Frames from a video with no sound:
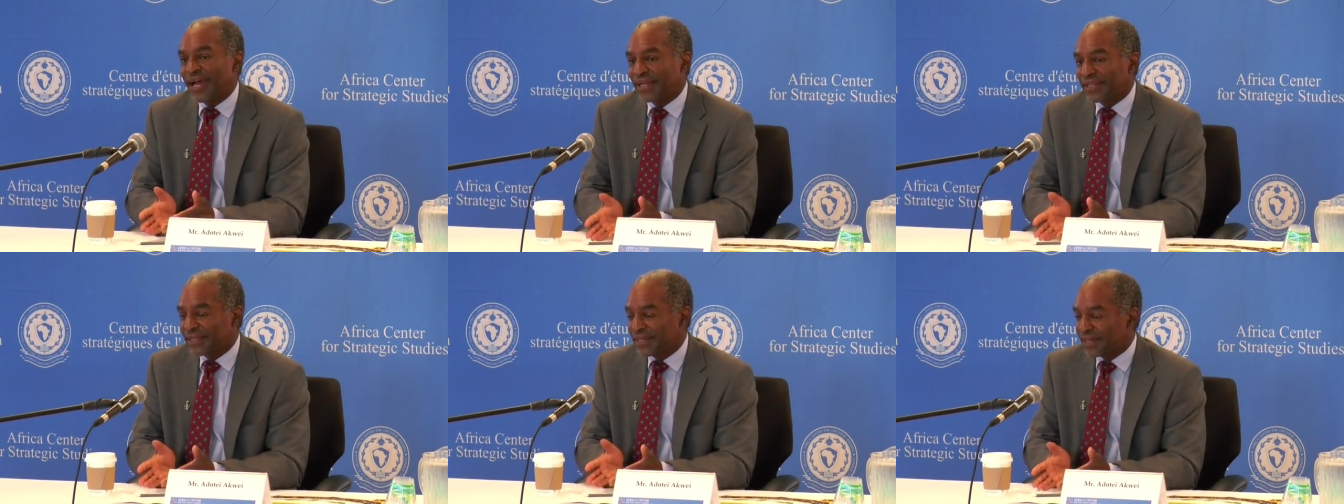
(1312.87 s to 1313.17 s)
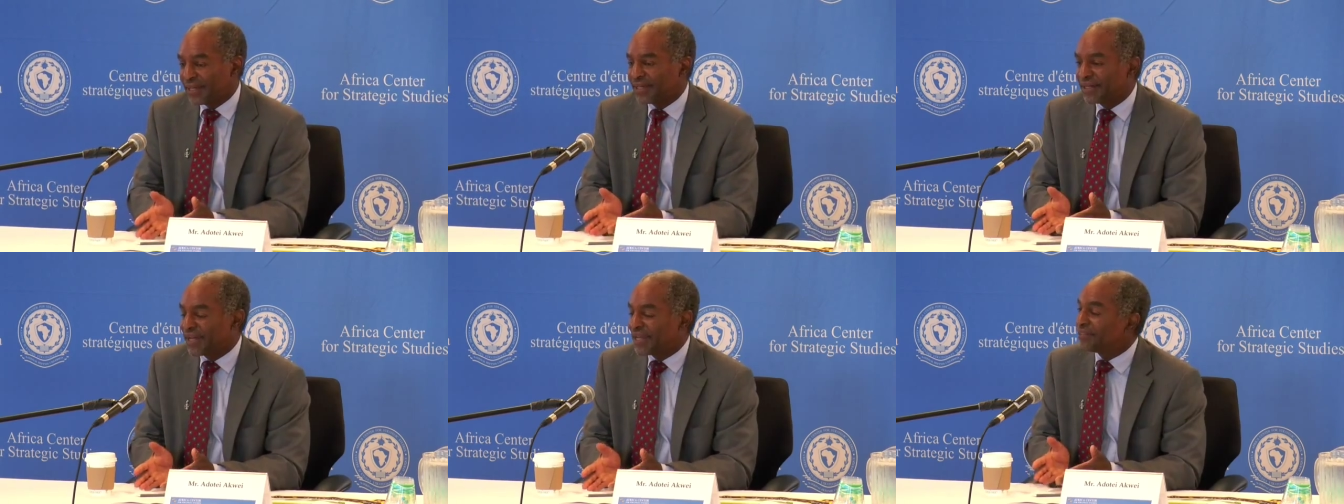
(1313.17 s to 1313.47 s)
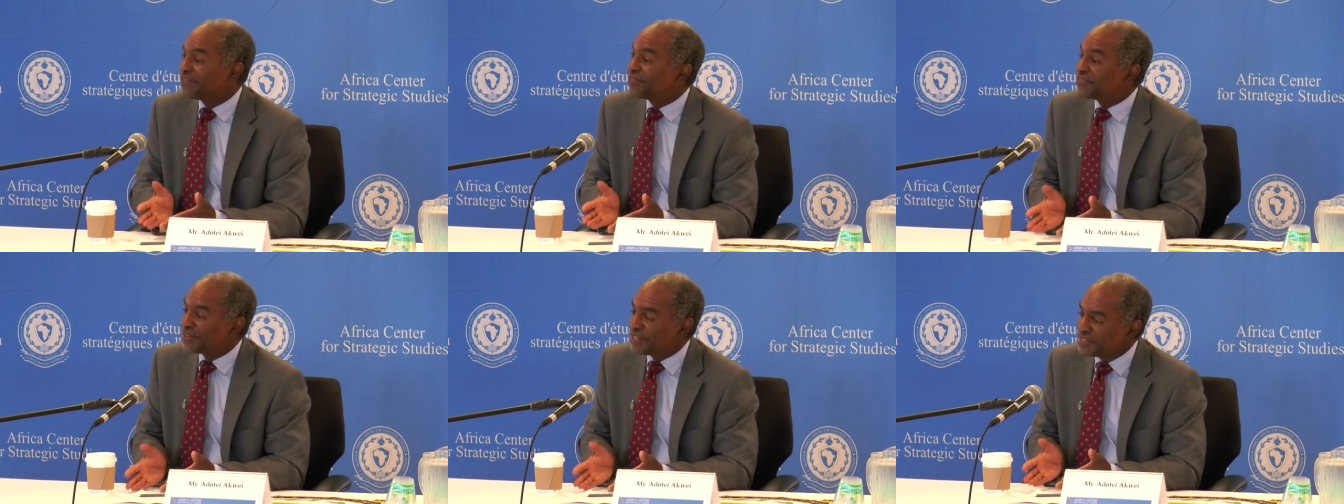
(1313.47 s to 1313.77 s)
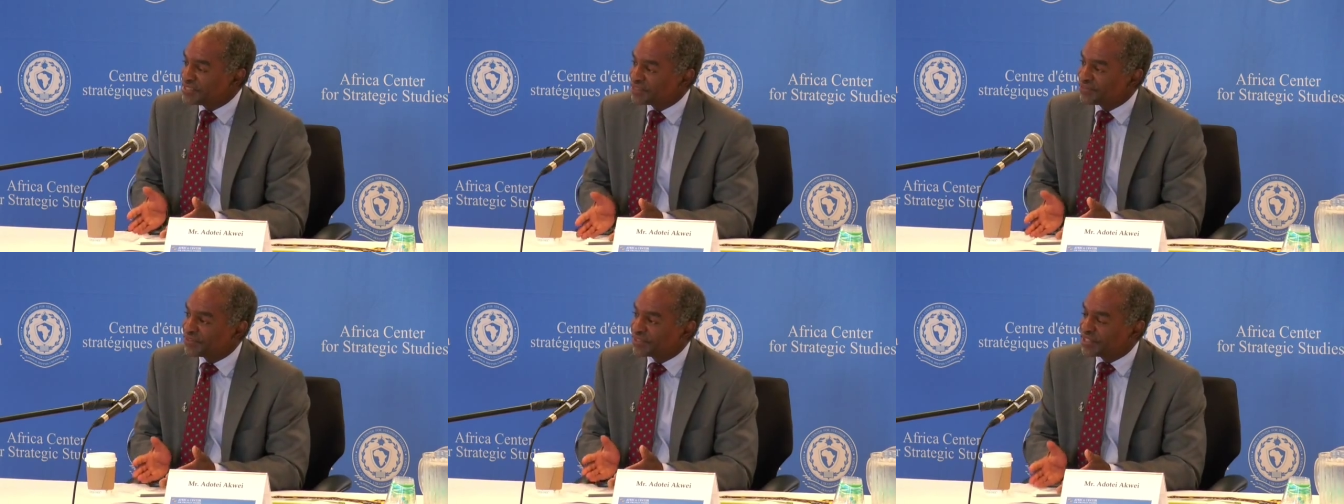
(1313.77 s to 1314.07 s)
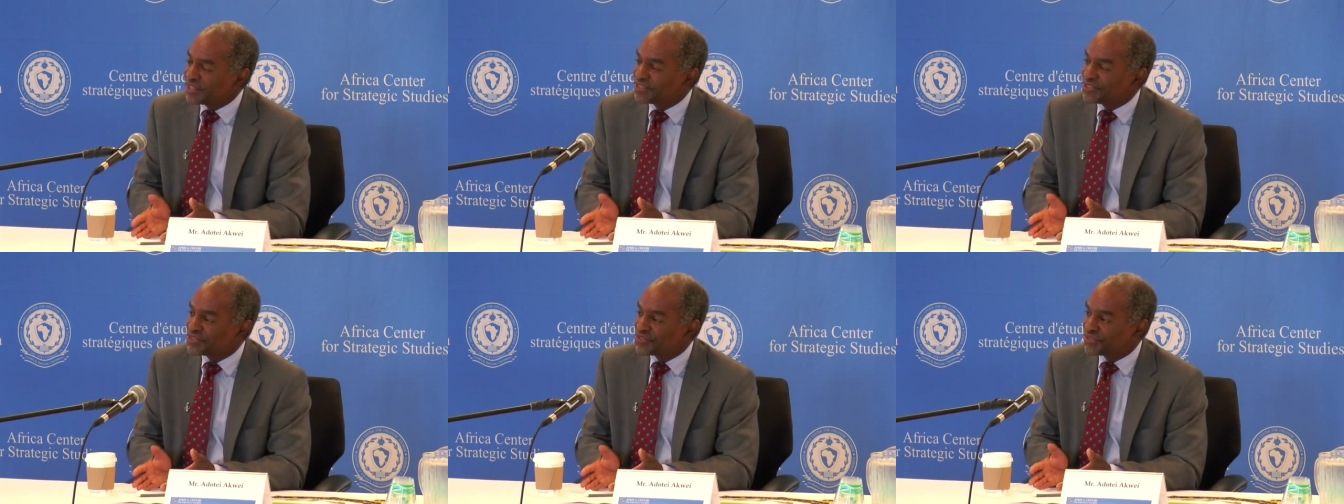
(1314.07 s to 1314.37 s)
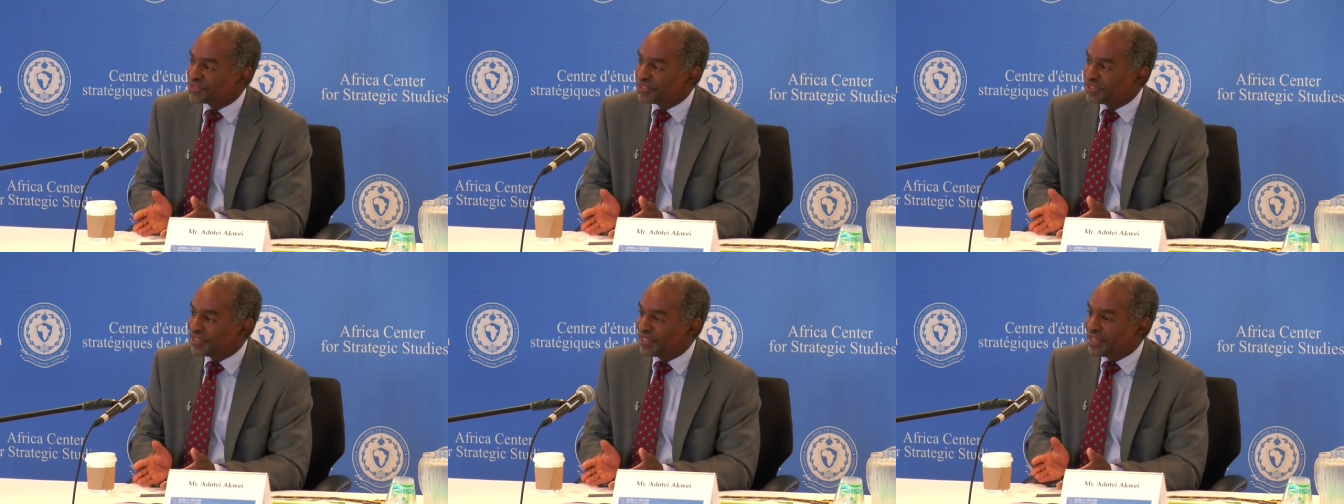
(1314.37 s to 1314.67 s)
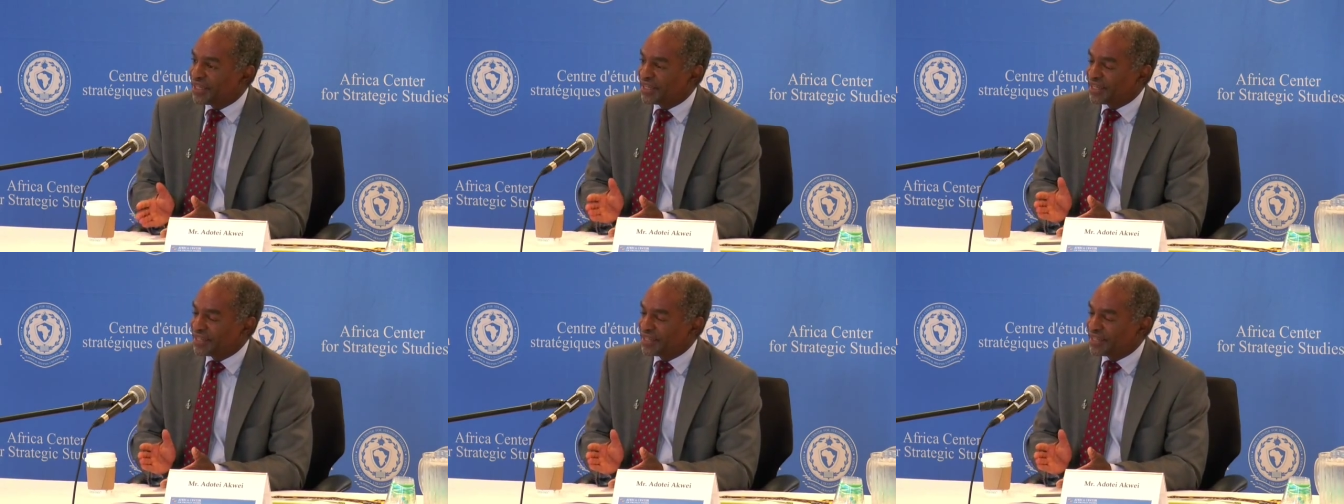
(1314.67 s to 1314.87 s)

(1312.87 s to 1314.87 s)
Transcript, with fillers: ally, uh, and friends of a country